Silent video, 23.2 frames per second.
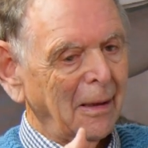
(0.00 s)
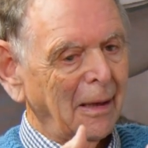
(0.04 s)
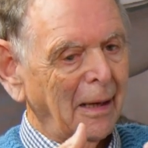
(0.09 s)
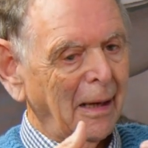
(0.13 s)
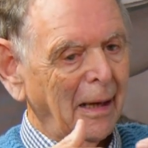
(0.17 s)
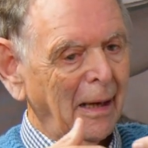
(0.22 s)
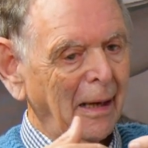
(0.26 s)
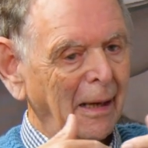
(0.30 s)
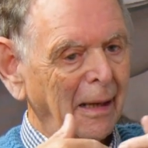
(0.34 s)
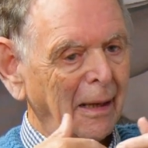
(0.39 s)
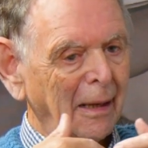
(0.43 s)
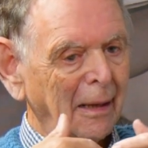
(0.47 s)

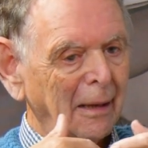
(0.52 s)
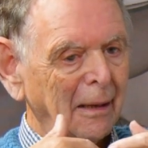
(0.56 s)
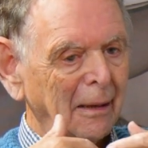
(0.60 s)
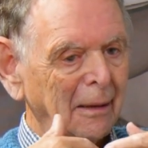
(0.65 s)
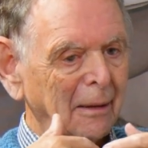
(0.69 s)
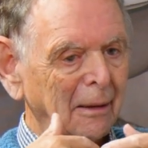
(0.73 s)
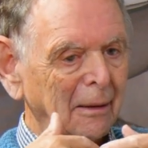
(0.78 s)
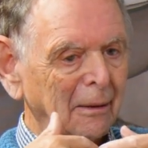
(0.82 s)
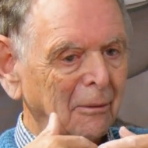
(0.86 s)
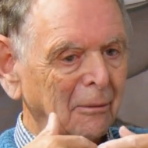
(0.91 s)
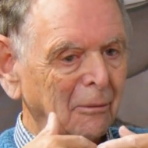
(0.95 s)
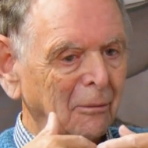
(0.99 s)

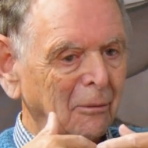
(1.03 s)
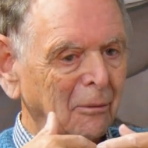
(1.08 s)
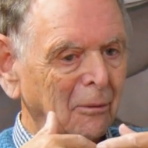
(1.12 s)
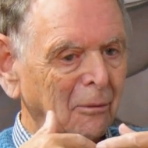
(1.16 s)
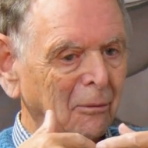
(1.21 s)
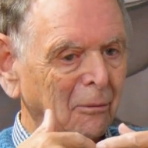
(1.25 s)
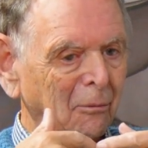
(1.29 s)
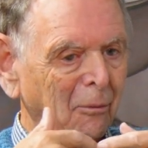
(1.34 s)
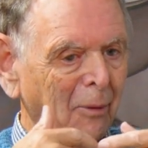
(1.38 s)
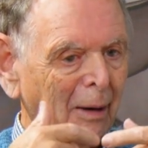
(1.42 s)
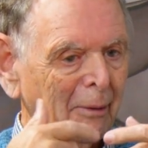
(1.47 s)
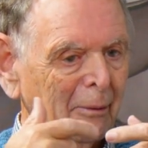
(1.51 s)

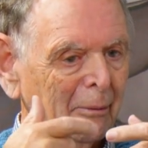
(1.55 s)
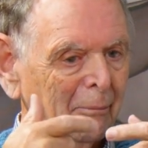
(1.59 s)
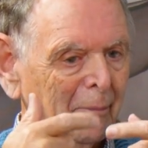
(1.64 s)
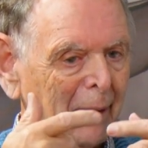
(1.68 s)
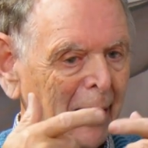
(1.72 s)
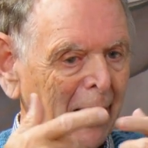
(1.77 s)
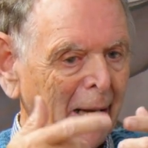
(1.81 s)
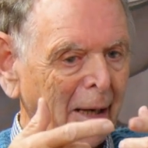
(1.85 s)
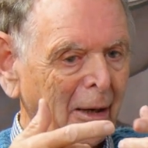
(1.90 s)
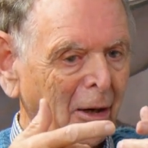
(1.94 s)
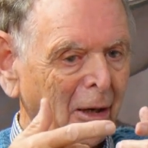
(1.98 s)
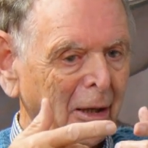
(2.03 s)
One
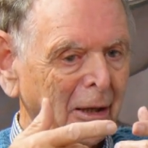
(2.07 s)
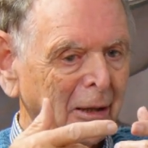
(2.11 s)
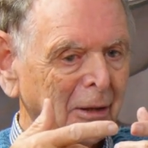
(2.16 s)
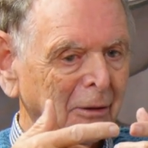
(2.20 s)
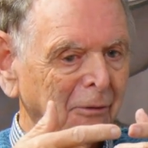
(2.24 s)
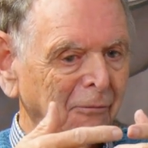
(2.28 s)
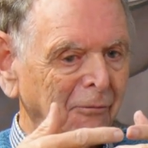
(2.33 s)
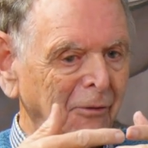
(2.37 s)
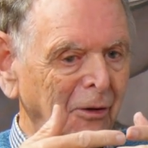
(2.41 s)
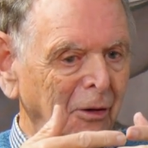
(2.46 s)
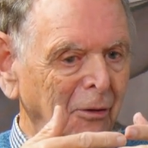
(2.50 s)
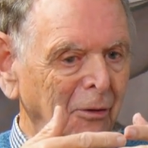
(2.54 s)
man I
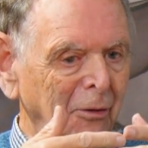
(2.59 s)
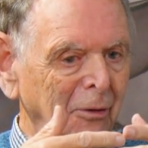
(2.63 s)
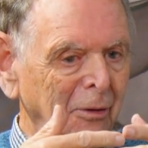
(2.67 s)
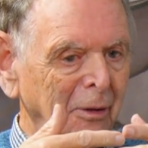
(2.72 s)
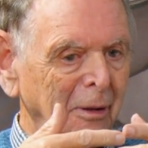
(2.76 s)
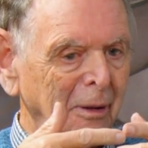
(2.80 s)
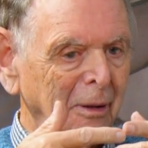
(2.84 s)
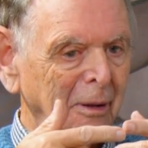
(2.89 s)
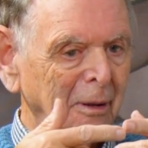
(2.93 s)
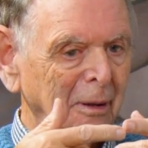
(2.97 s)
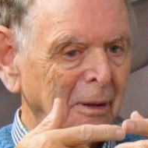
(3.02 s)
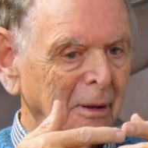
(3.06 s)
interviewed,
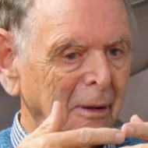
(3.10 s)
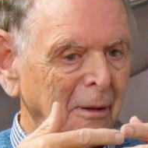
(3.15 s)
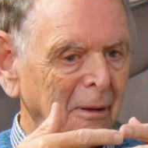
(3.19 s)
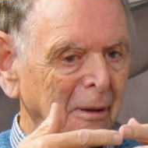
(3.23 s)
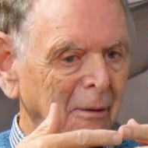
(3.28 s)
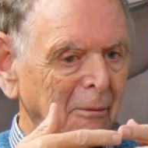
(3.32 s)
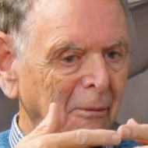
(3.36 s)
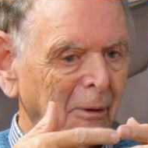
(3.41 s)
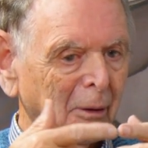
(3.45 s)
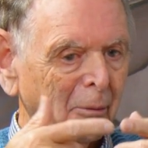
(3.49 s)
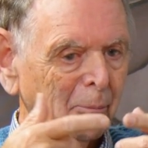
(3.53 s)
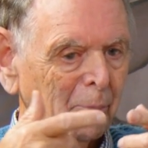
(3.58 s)

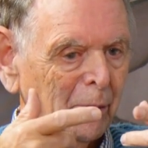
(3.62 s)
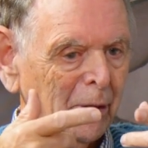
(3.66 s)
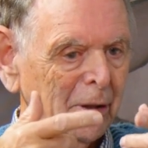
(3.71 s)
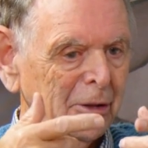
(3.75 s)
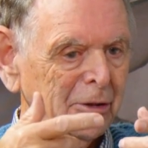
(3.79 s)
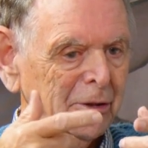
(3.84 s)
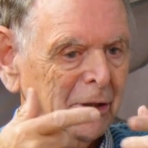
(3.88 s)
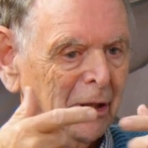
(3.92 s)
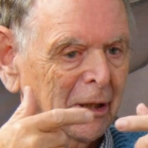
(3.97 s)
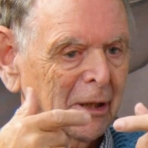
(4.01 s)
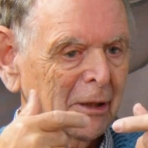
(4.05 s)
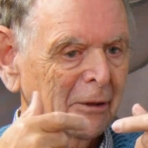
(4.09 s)
one
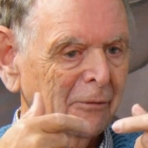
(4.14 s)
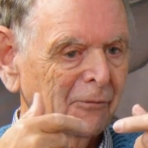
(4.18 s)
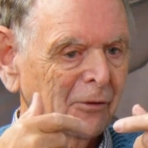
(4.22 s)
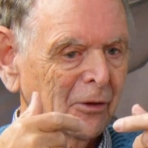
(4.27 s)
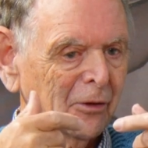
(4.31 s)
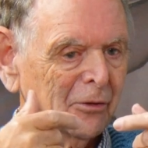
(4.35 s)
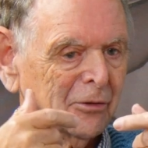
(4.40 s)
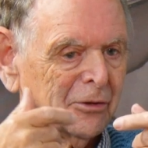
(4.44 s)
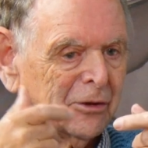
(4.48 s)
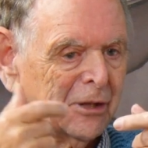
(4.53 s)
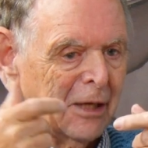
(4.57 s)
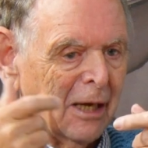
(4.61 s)
priest I
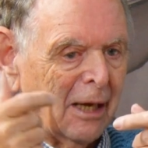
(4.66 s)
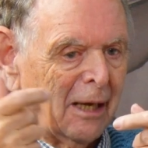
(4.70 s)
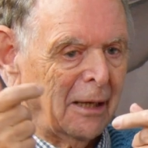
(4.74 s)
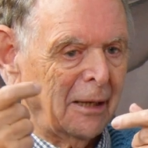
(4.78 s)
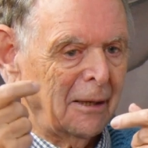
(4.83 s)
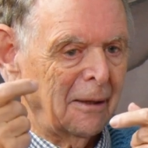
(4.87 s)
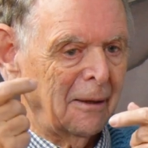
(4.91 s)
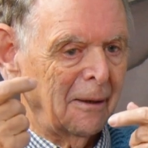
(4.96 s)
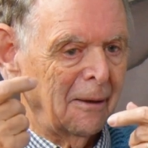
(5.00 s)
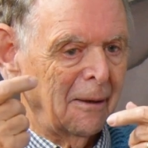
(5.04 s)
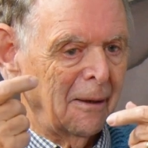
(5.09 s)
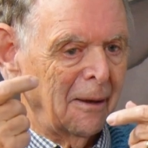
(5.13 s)
interviewed,
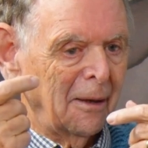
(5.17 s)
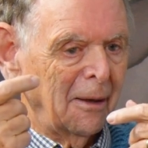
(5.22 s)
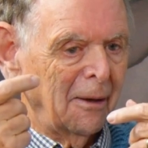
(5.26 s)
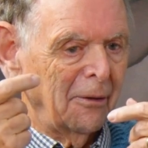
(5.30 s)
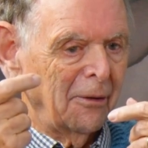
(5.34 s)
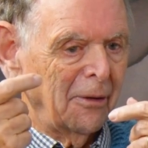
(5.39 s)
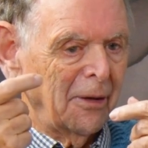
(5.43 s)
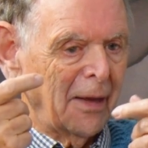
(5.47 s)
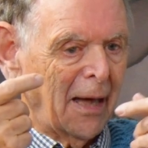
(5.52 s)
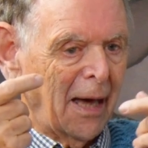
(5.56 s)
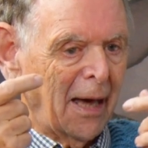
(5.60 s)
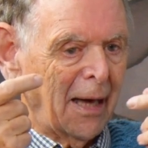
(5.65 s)
said
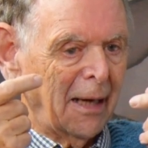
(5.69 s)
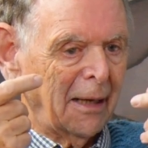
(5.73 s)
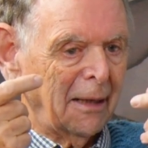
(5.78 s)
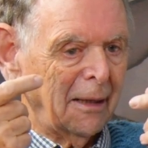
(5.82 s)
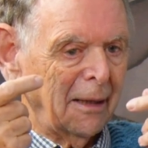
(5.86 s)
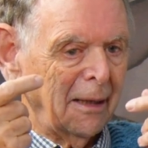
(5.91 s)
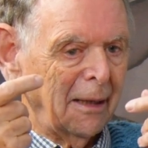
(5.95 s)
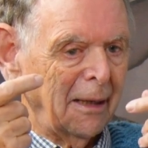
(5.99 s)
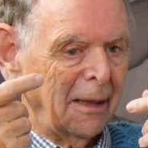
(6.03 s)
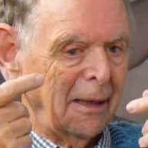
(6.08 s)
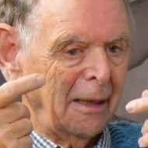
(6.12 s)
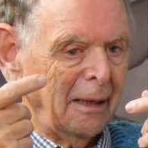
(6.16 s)
that
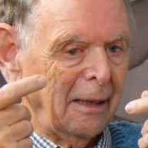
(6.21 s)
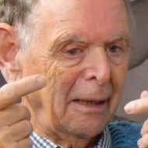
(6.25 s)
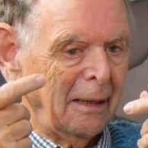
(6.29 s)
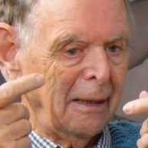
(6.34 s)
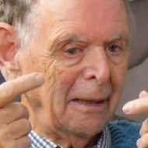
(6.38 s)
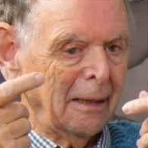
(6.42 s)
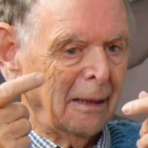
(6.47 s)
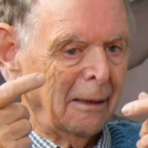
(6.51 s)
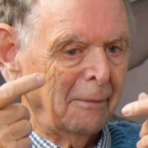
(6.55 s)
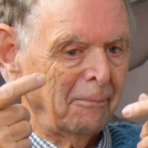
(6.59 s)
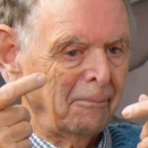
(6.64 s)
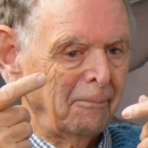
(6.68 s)

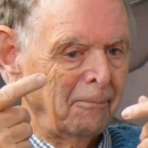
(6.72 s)
he